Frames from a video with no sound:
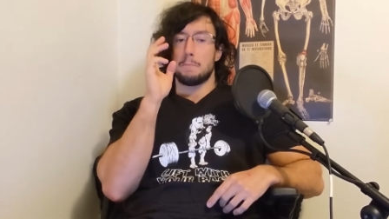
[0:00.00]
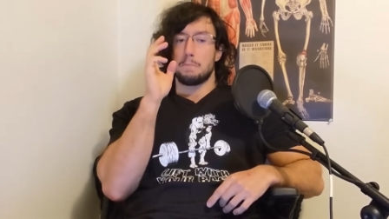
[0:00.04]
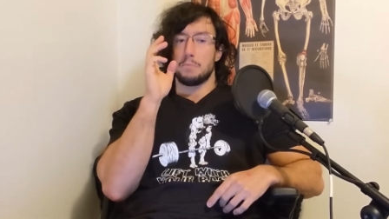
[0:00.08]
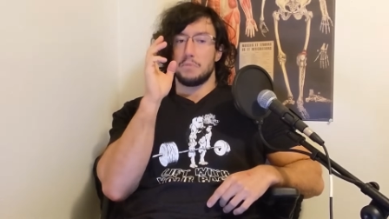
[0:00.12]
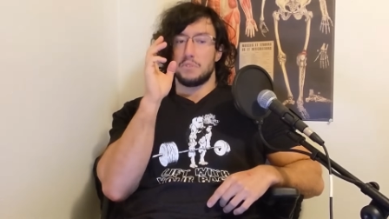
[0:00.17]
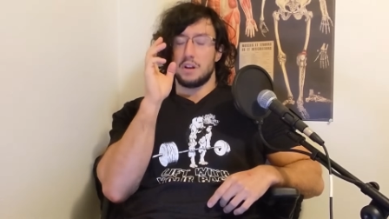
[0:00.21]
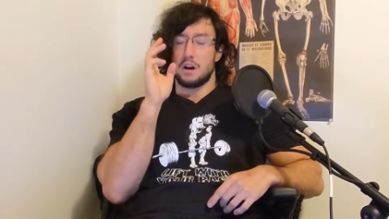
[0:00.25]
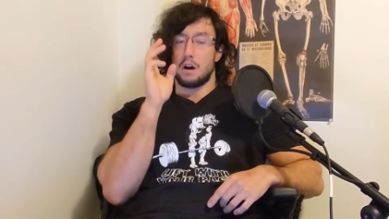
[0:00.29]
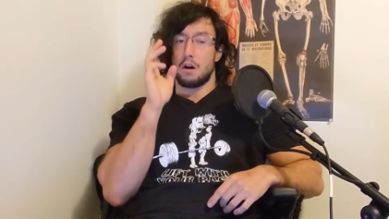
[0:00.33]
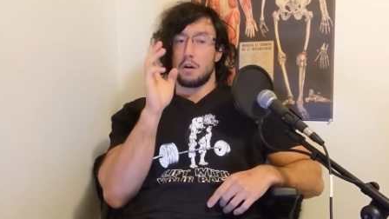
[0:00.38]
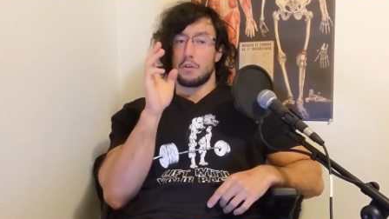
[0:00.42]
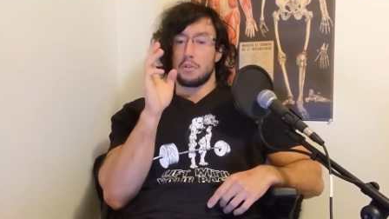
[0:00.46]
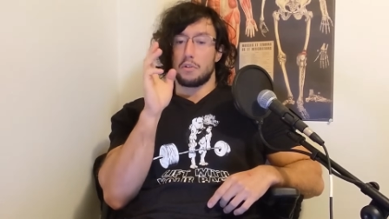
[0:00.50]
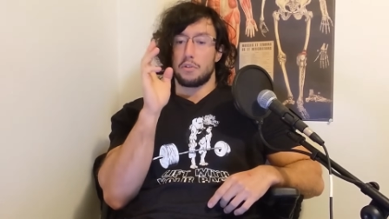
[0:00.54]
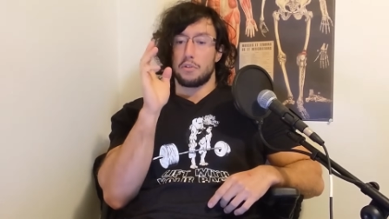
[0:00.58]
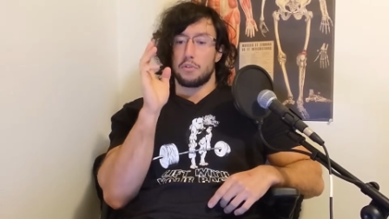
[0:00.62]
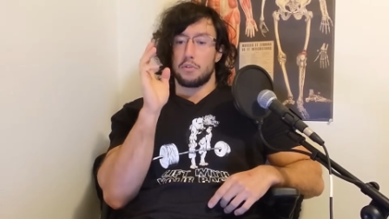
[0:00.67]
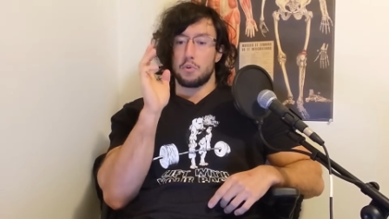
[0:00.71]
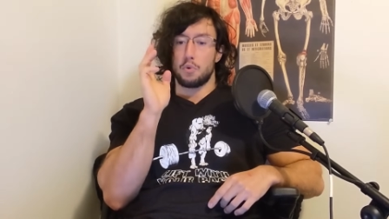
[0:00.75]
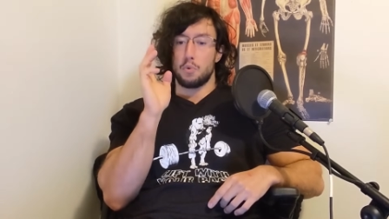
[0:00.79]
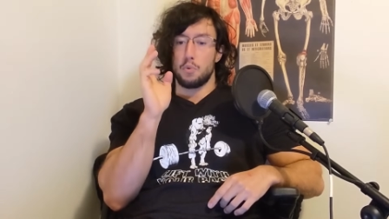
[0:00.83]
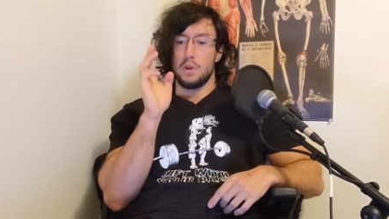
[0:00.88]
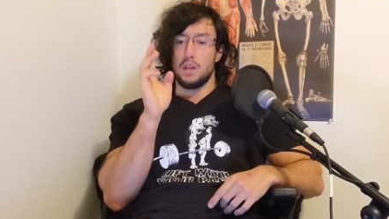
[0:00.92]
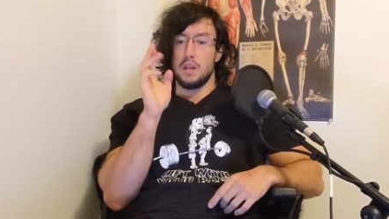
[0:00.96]
there are
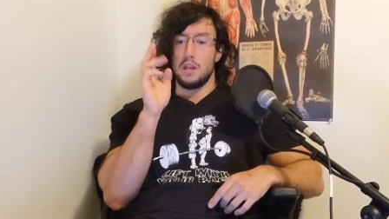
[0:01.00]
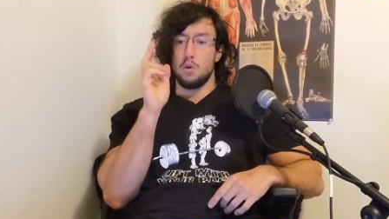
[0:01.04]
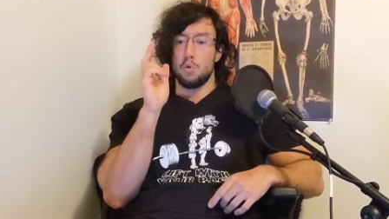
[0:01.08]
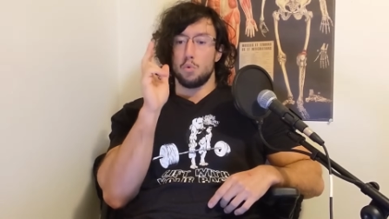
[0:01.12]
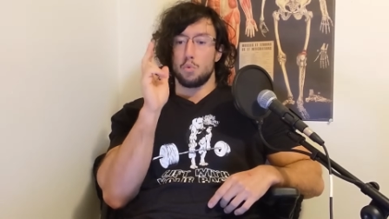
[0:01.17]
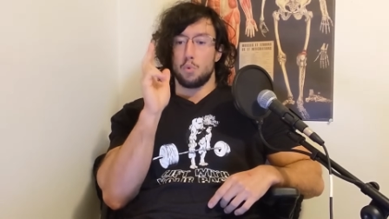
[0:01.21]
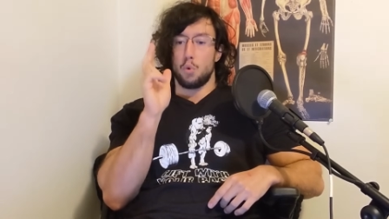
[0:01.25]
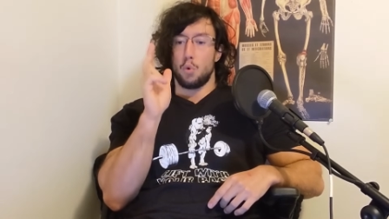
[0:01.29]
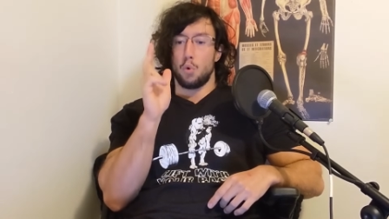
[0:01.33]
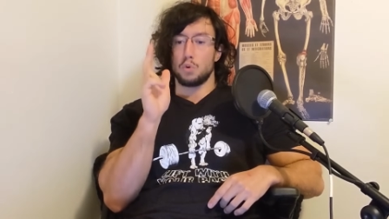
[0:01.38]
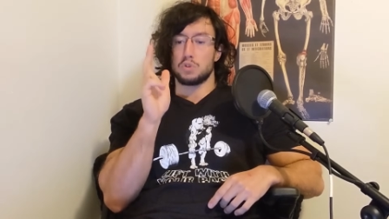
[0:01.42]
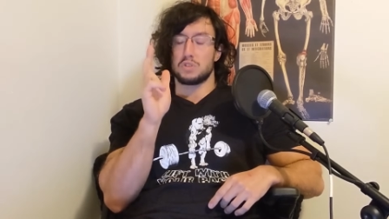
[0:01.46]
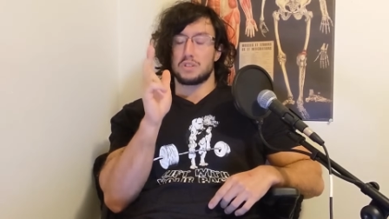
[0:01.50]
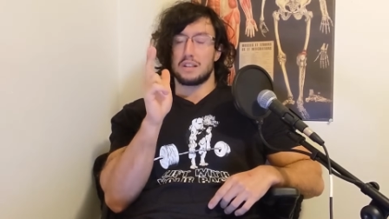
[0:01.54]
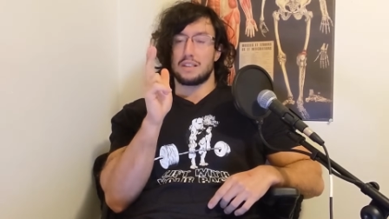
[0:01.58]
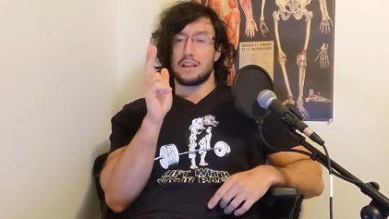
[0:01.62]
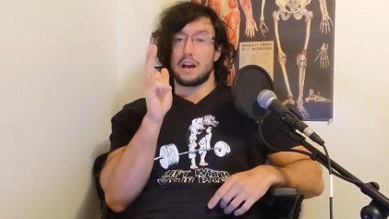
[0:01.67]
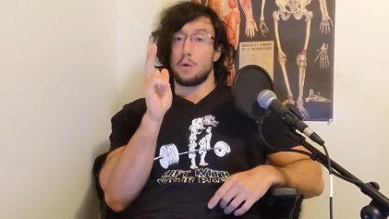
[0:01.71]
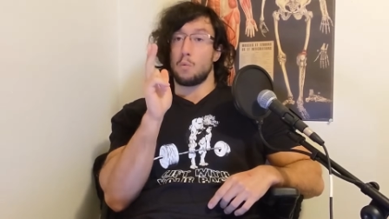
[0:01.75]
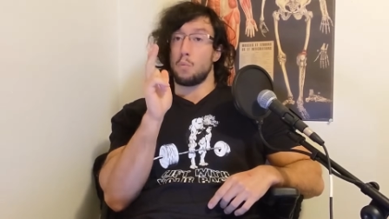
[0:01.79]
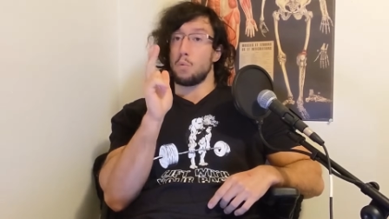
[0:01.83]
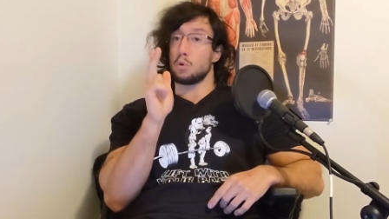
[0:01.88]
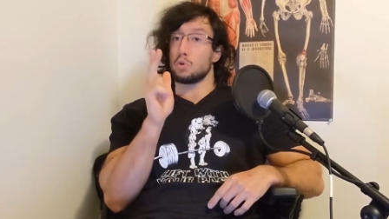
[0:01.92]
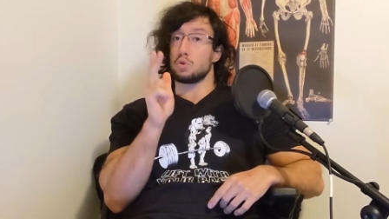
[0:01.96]
three rules that
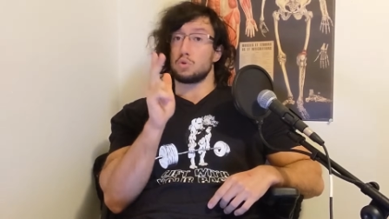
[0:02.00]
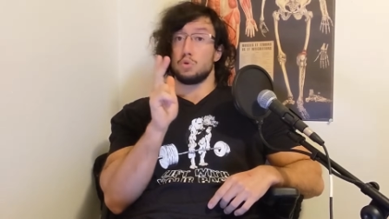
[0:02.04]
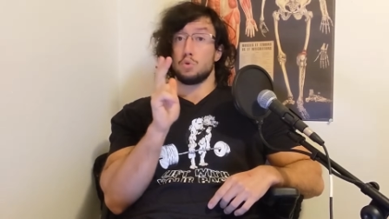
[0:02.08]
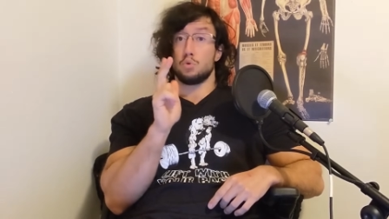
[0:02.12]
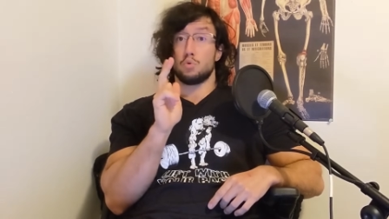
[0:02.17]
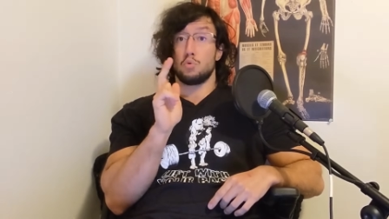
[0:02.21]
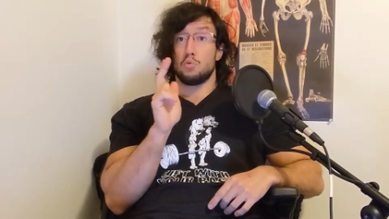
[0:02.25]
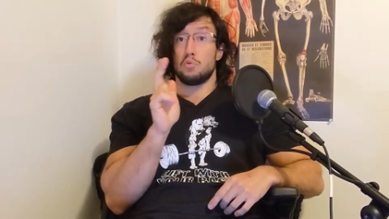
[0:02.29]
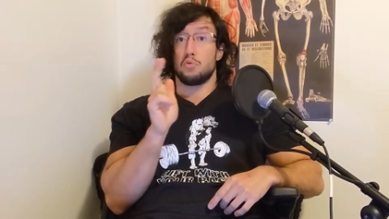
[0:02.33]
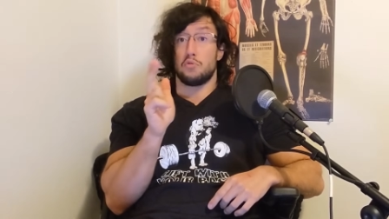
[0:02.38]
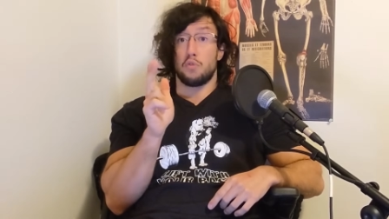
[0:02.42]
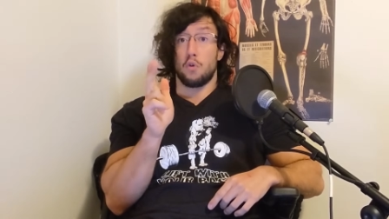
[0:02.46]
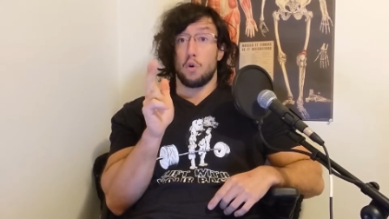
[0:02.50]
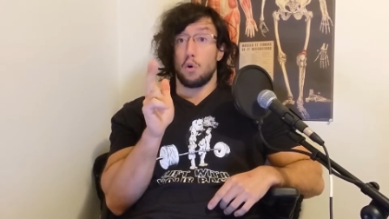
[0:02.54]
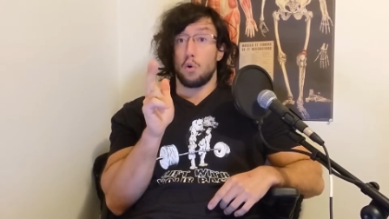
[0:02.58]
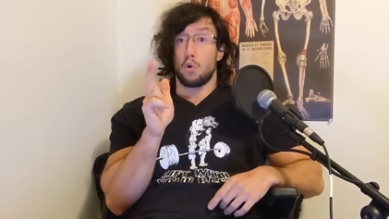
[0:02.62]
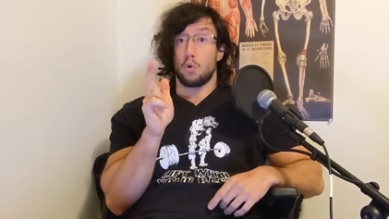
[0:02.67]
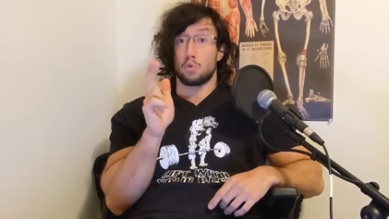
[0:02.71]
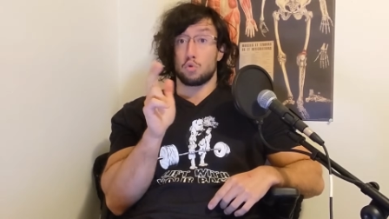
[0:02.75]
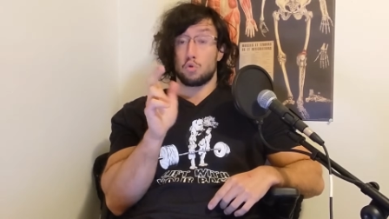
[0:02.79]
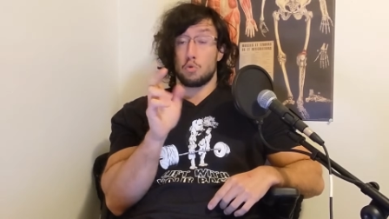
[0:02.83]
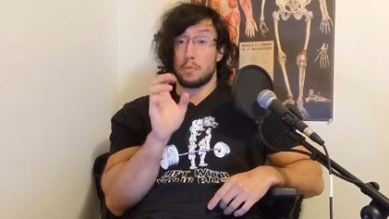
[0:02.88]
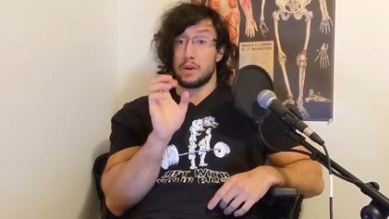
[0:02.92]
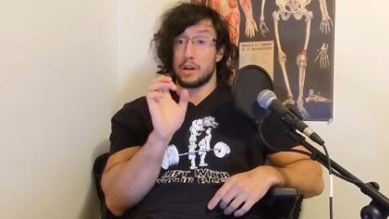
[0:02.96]
I want you to
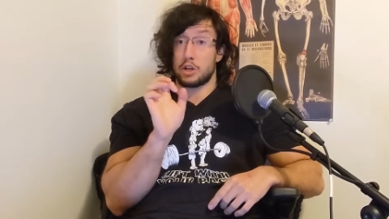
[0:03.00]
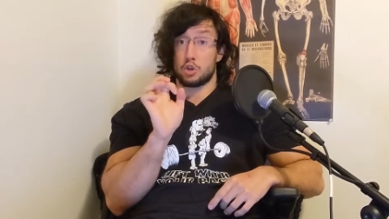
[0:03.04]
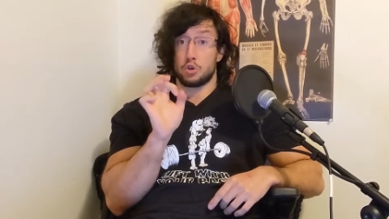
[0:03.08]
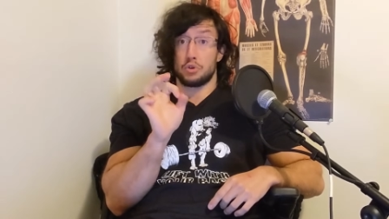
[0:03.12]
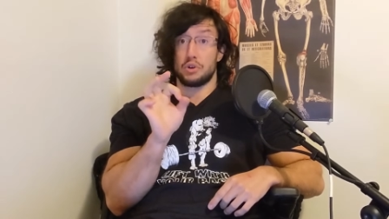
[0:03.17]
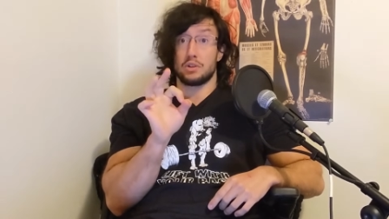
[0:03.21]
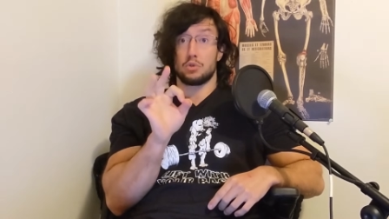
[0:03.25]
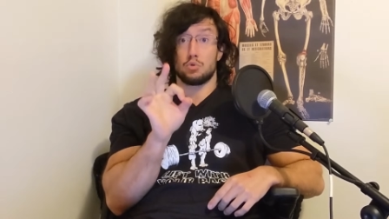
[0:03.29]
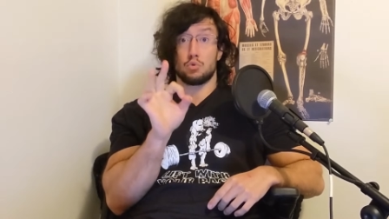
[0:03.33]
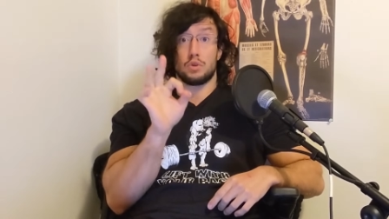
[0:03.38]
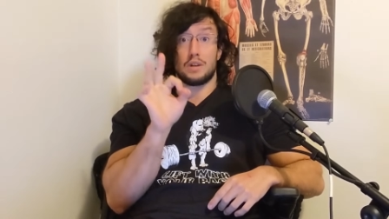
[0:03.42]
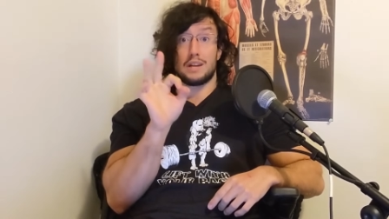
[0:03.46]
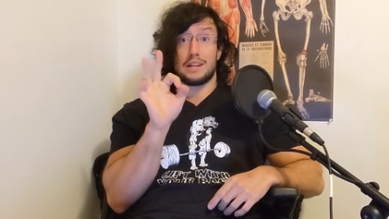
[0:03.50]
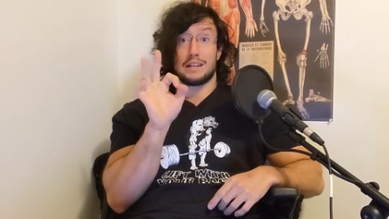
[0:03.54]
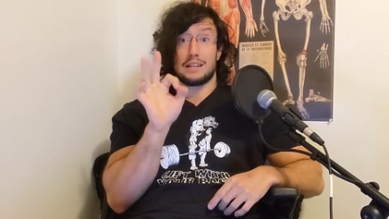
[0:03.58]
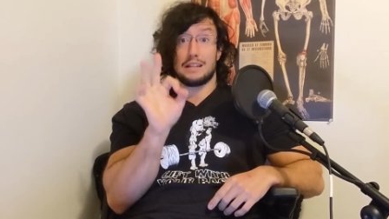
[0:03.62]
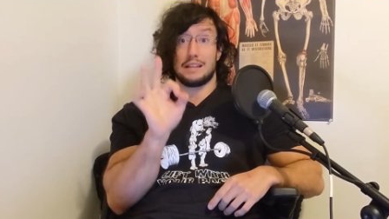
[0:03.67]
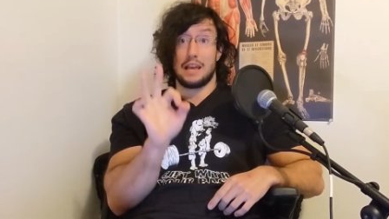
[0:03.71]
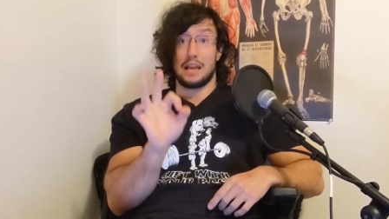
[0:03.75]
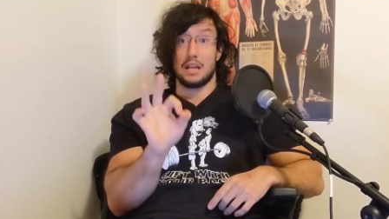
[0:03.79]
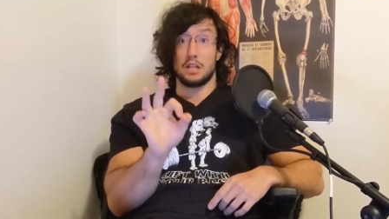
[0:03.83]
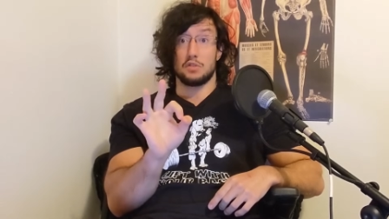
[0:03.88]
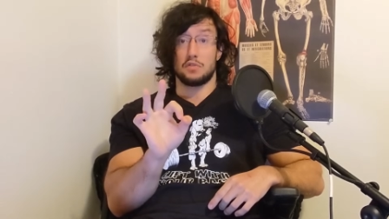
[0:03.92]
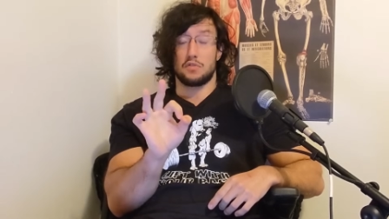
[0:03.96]
follow to make sure that you get
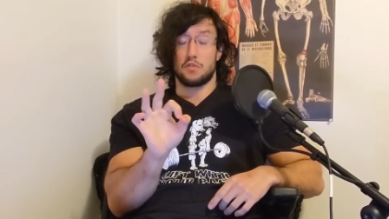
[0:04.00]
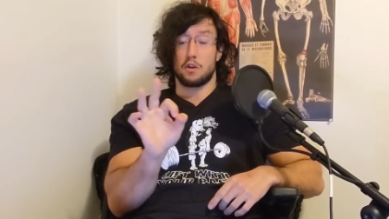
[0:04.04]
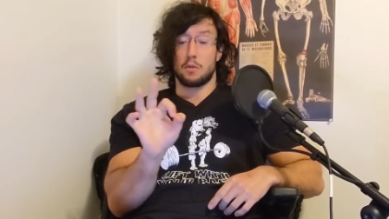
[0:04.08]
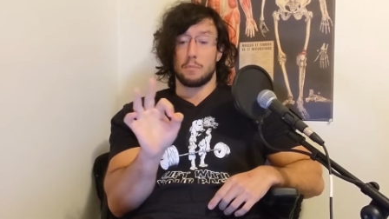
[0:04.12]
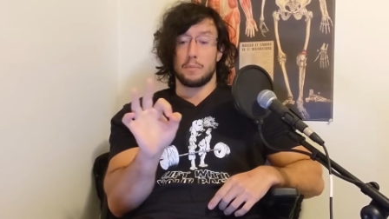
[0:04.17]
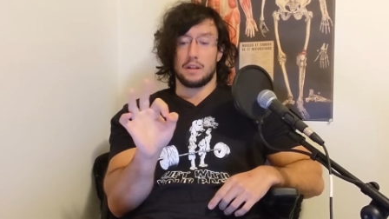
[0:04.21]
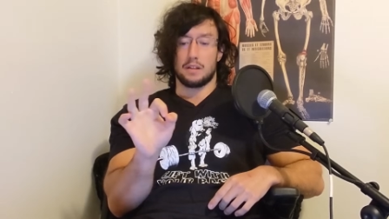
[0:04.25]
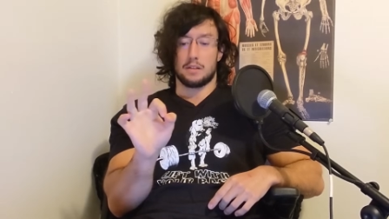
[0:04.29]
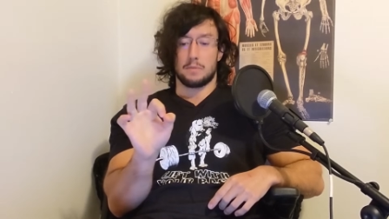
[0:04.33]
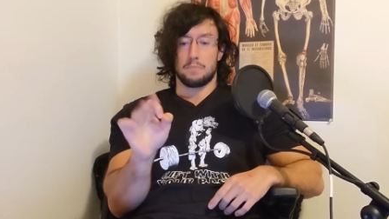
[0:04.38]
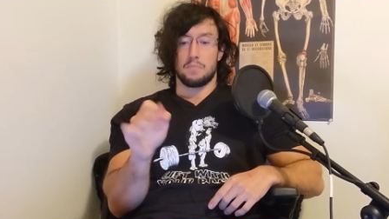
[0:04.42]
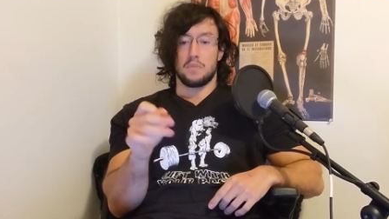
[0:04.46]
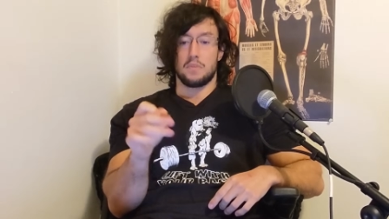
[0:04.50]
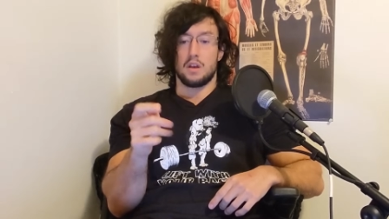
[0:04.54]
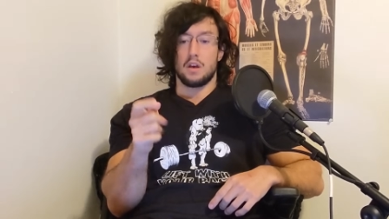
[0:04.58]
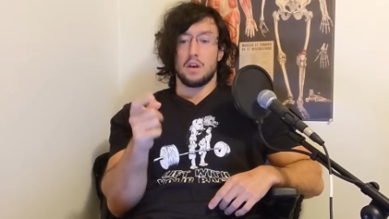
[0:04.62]
gains from it.